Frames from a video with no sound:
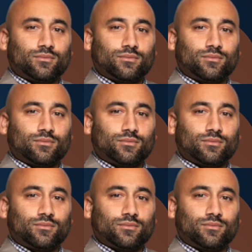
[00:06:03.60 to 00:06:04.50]

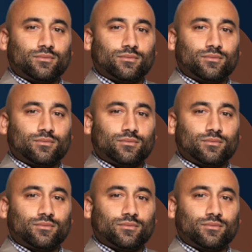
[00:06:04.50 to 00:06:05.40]

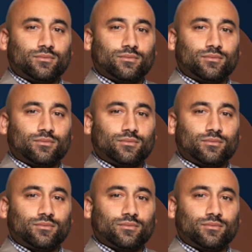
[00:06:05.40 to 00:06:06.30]

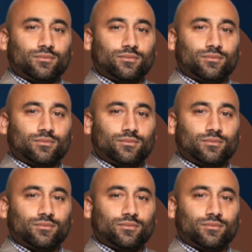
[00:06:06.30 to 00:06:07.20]

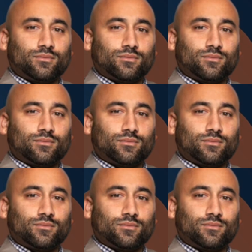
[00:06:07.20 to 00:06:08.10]

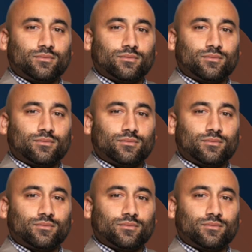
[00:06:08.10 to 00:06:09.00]

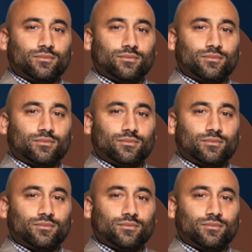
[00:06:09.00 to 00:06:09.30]
(no lip movement)